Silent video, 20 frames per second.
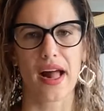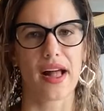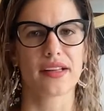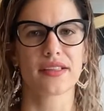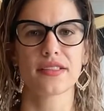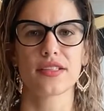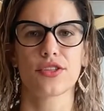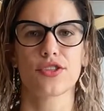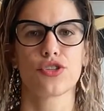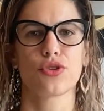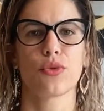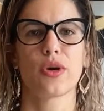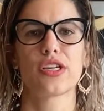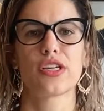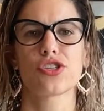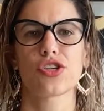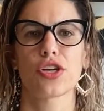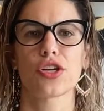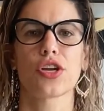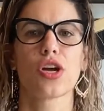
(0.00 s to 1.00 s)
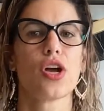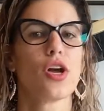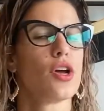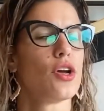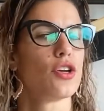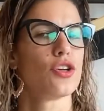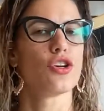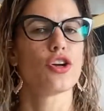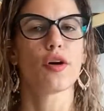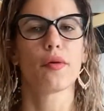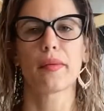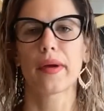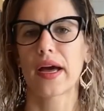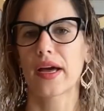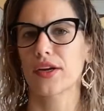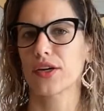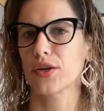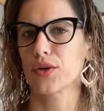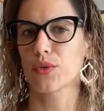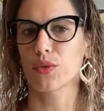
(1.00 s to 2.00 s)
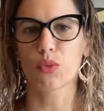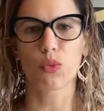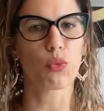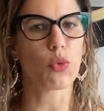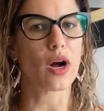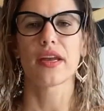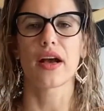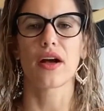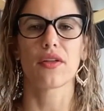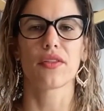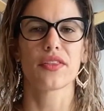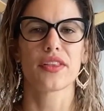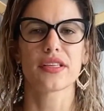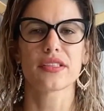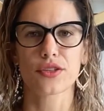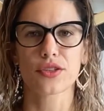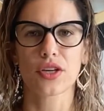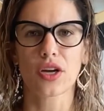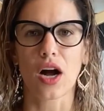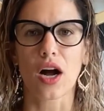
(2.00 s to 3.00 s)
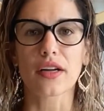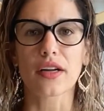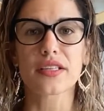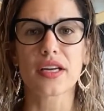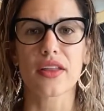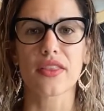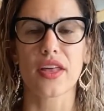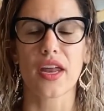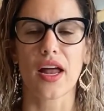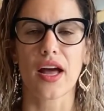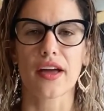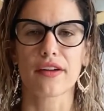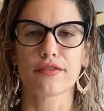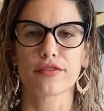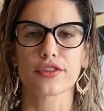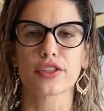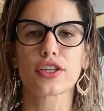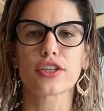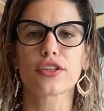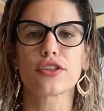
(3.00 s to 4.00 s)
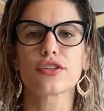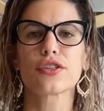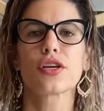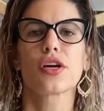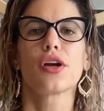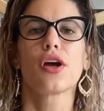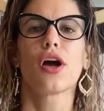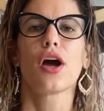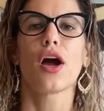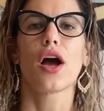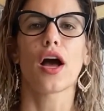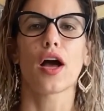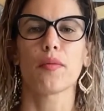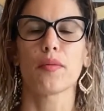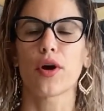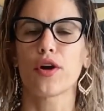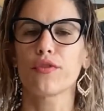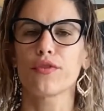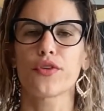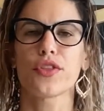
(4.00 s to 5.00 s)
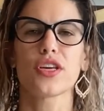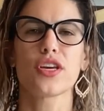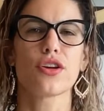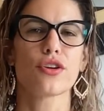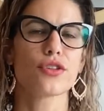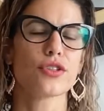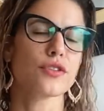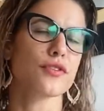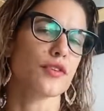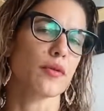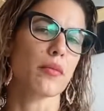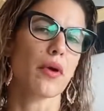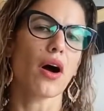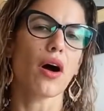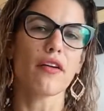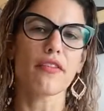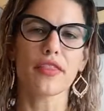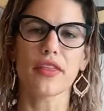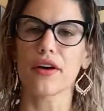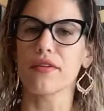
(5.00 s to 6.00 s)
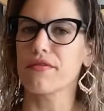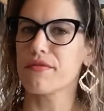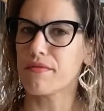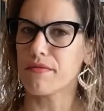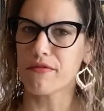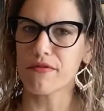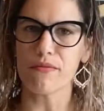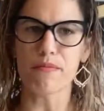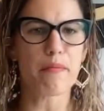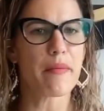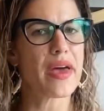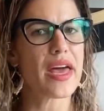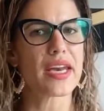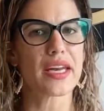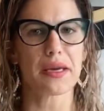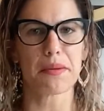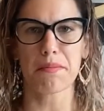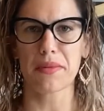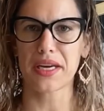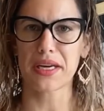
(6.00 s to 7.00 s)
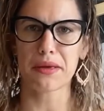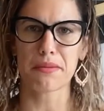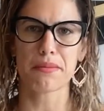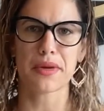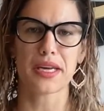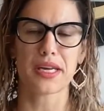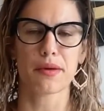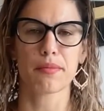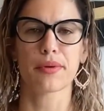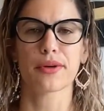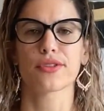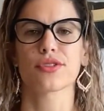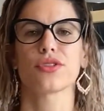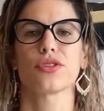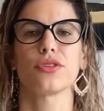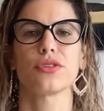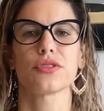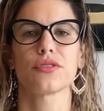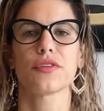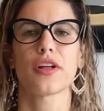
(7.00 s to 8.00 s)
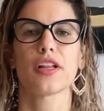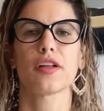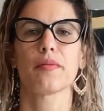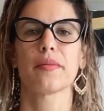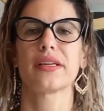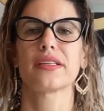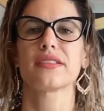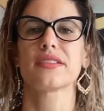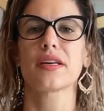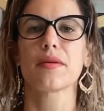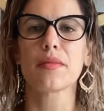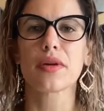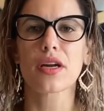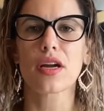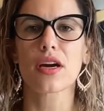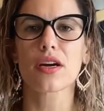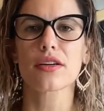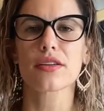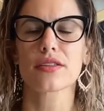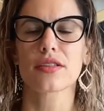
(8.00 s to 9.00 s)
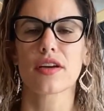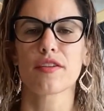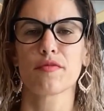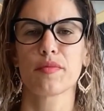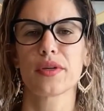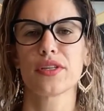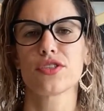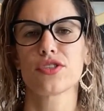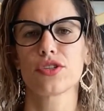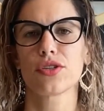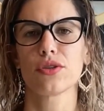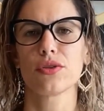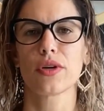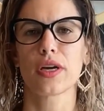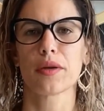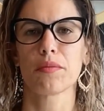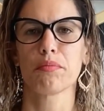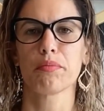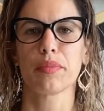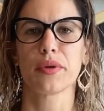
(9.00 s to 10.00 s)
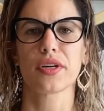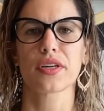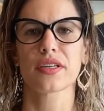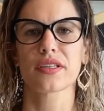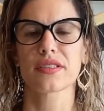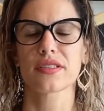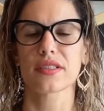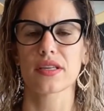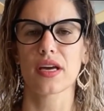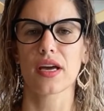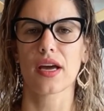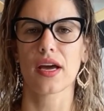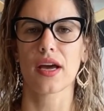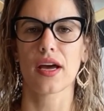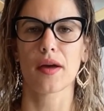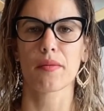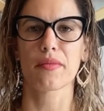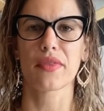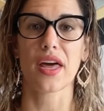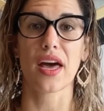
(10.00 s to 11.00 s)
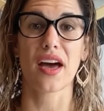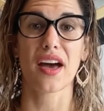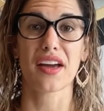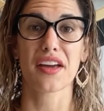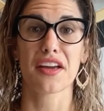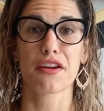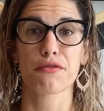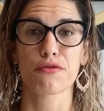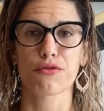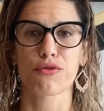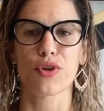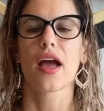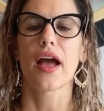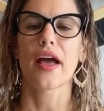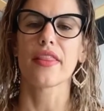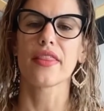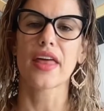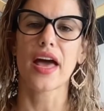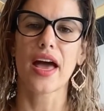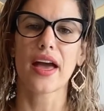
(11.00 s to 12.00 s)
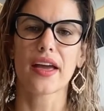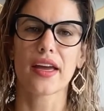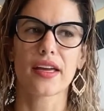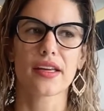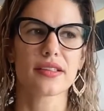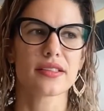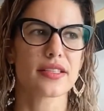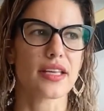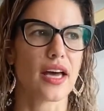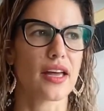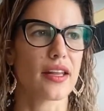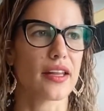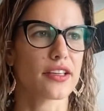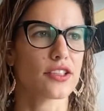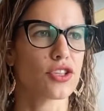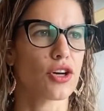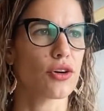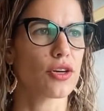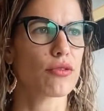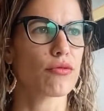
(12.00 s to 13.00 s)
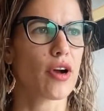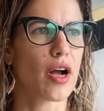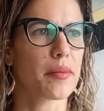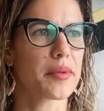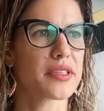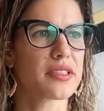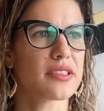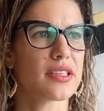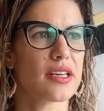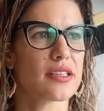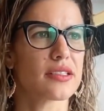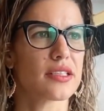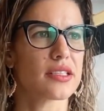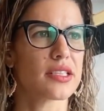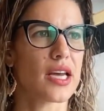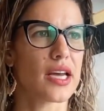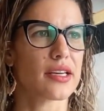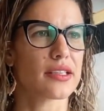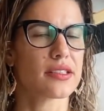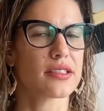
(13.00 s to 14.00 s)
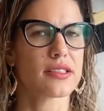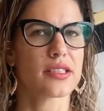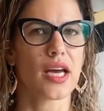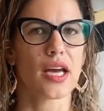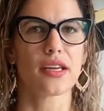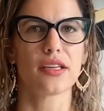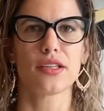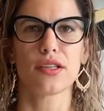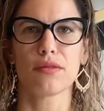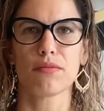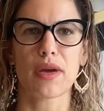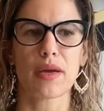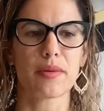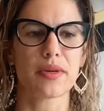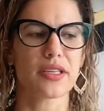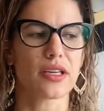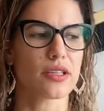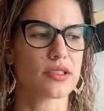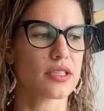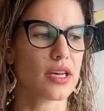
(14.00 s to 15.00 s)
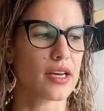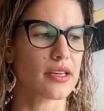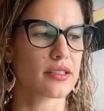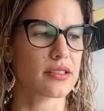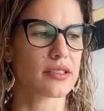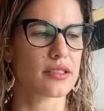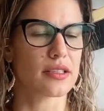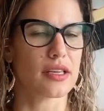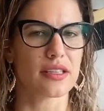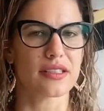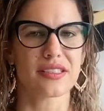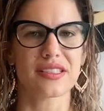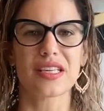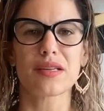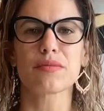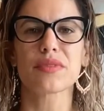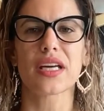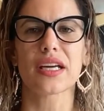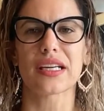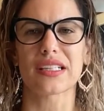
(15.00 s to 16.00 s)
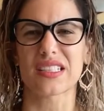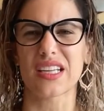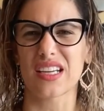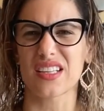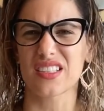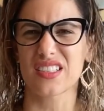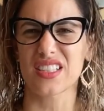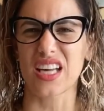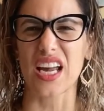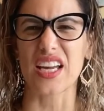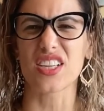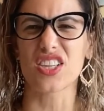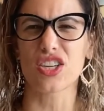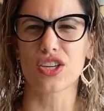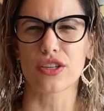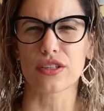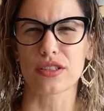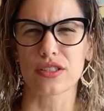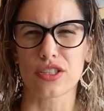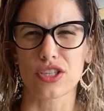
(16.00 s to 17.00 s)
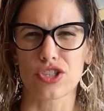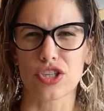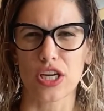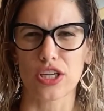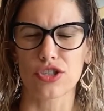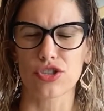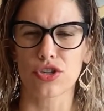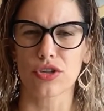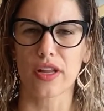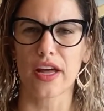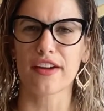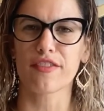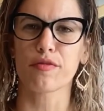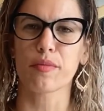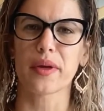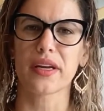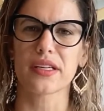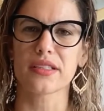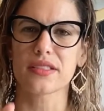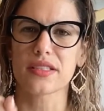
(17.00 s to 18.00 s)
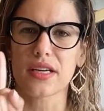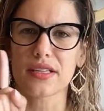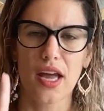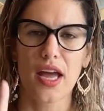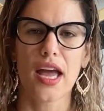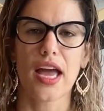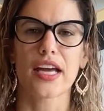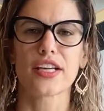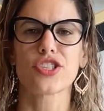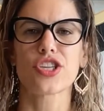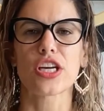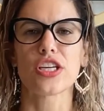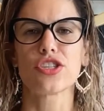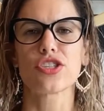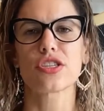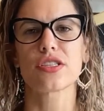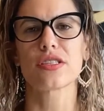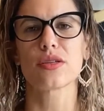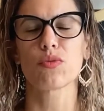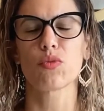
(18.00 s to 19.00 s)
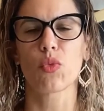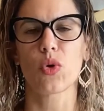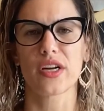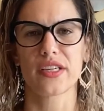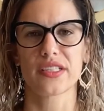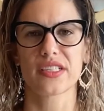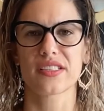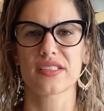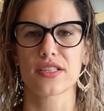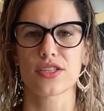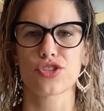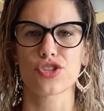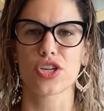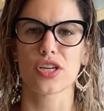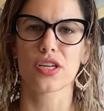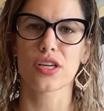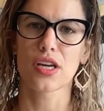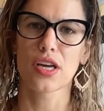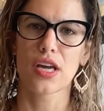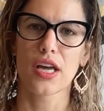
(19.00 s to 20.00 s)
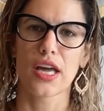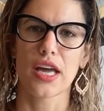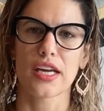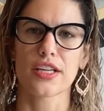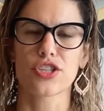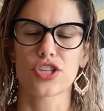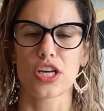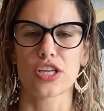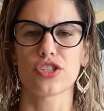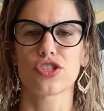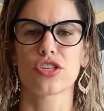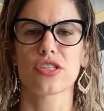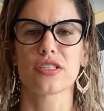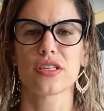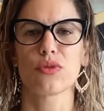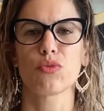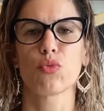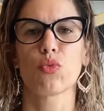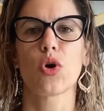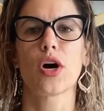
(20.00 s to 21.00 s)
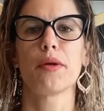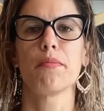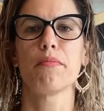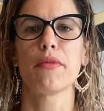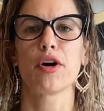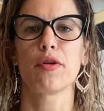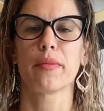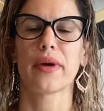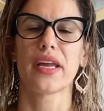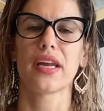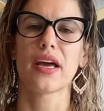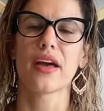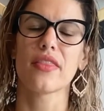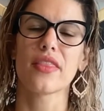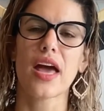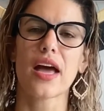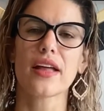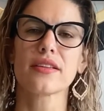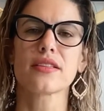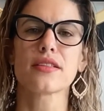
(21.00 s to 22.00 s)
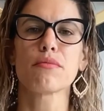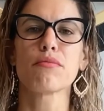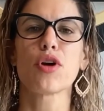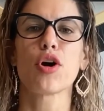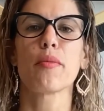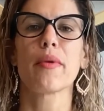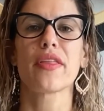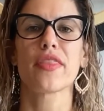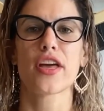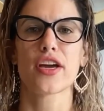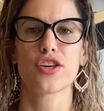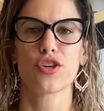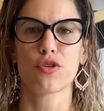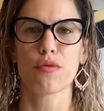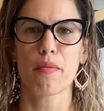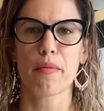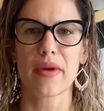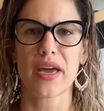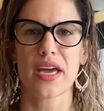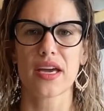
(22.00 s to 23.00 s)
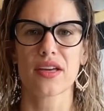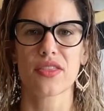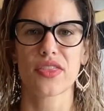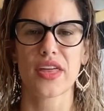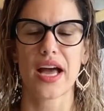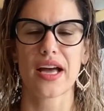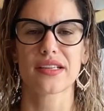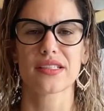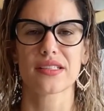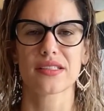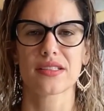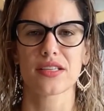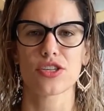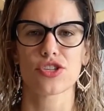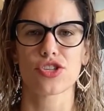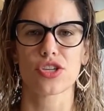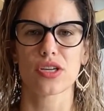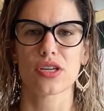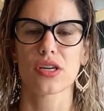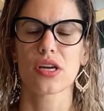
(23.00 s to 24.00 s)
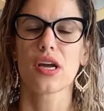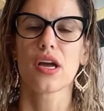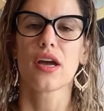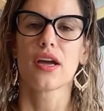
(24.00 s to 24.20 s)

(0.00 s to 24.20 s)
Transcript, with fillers: situation, no matter what. This is content that I've learned um, over the years from the many, many, many personal development seminars I've been to and books um, that I have read. And that is that, like Tony Robbins says, it takes 10, maybe it takes, it seems like it takes 10 years to change your life, but it doesn't. It changes in one decision, it changes in one moment. And that's the moment that you make that decision.